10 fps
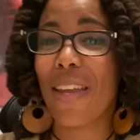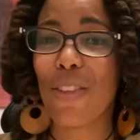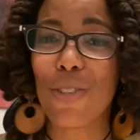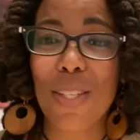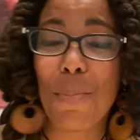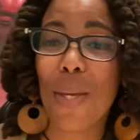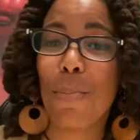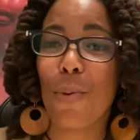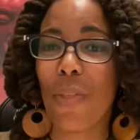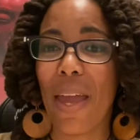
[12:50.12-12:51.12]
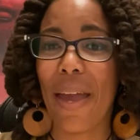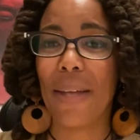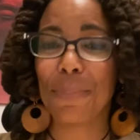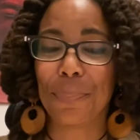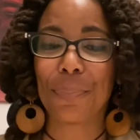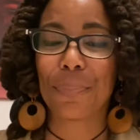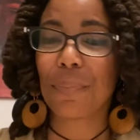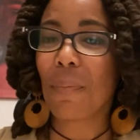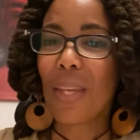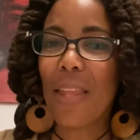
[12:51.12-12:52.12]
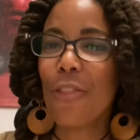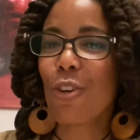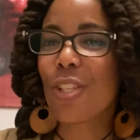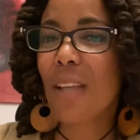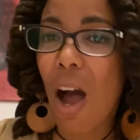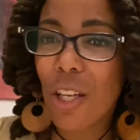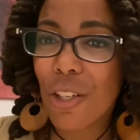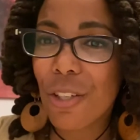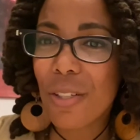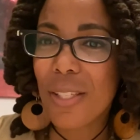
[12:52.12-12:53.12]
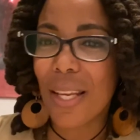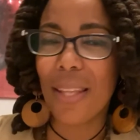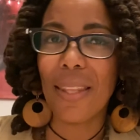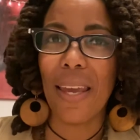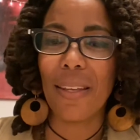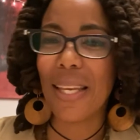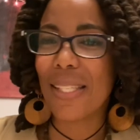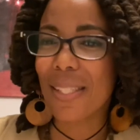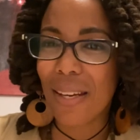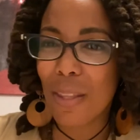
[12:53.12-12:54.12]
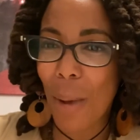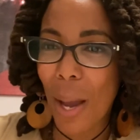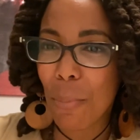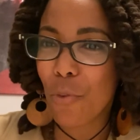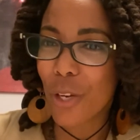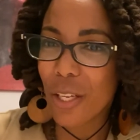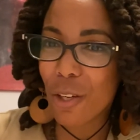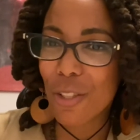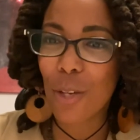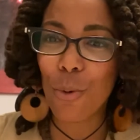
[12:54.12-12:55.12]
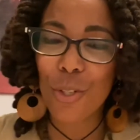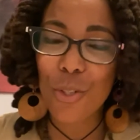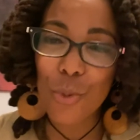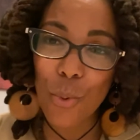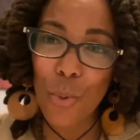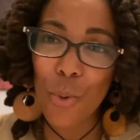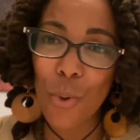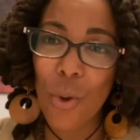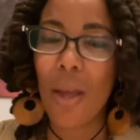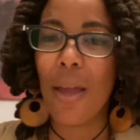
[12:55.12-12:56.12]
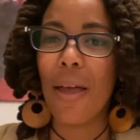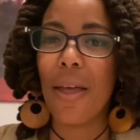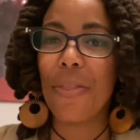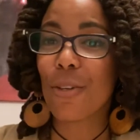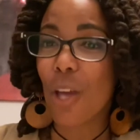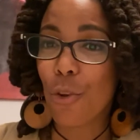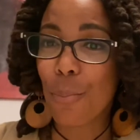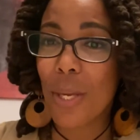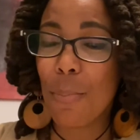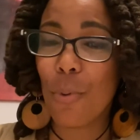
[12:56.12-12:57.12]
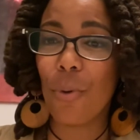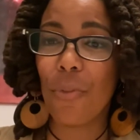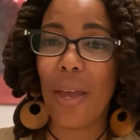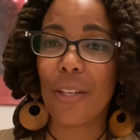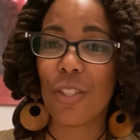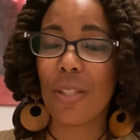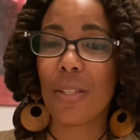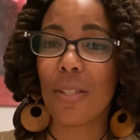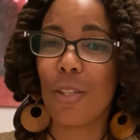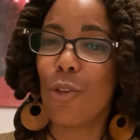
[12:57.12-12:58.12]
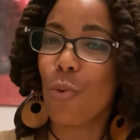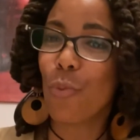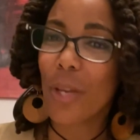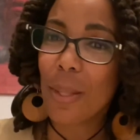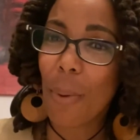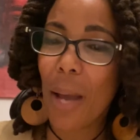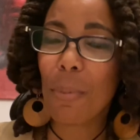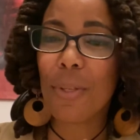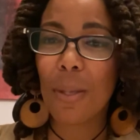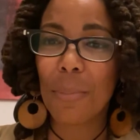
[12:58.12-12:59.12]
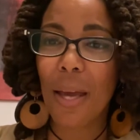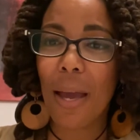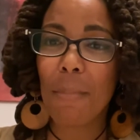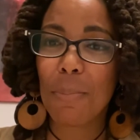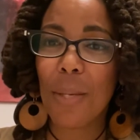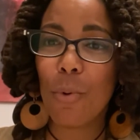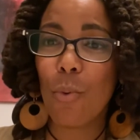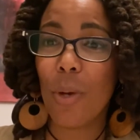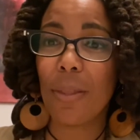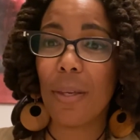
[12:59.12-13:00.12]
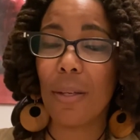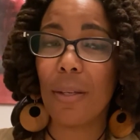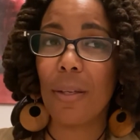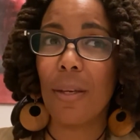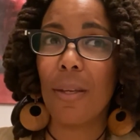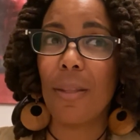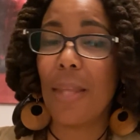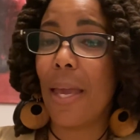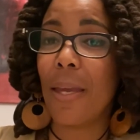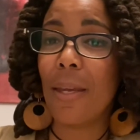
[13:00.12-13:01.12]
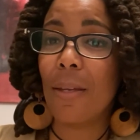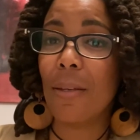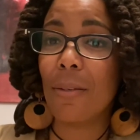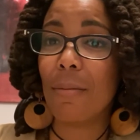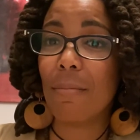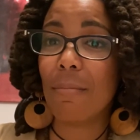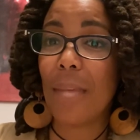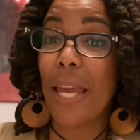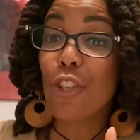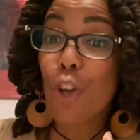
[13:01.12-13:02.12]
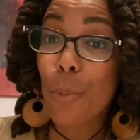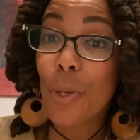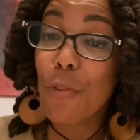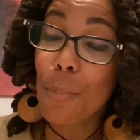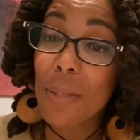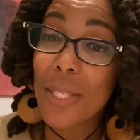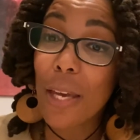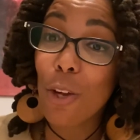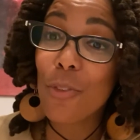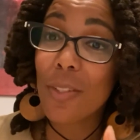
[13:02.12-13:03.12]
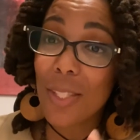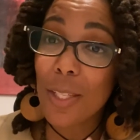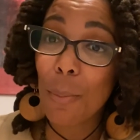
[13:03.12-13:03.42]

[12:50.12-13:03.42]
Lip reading: There's some people that they're scholars and they study the Bible for years. They go to school. There's other people that just, read the Bible. Sometimes people want they interpret it from themselves. And some